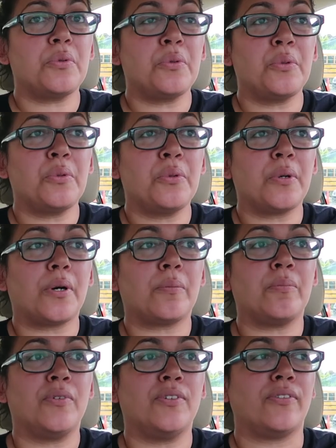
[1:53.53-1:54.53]
Ooh,
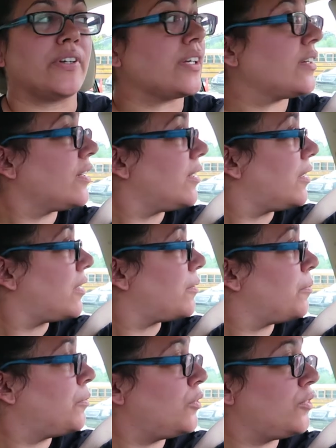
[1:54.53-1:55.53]
I'm moving,
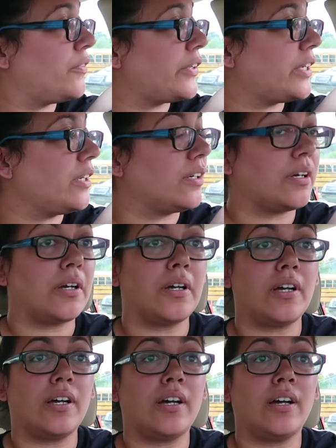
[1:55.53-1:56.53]
I'm
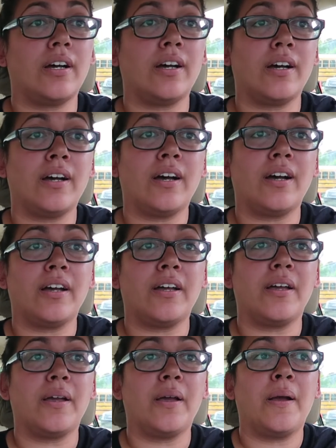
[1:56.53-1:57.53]
moving.
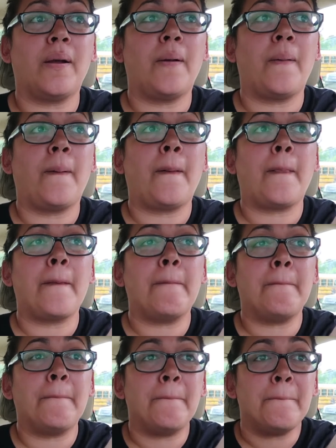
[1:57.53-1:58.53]
Uh,
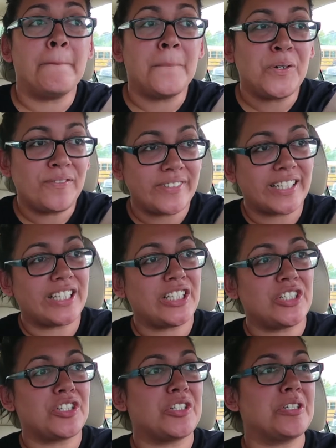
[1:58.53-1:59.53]
moved an
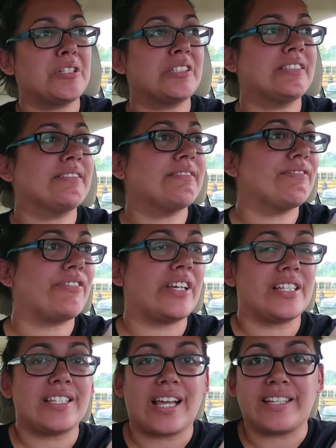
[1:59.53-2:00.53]
inch.
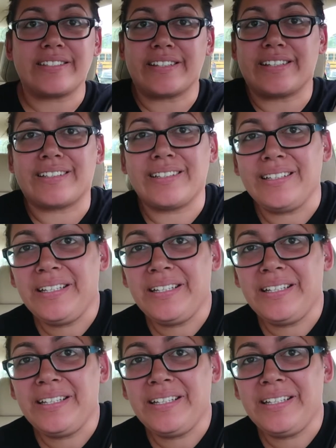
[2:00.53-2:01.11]
Fantastic.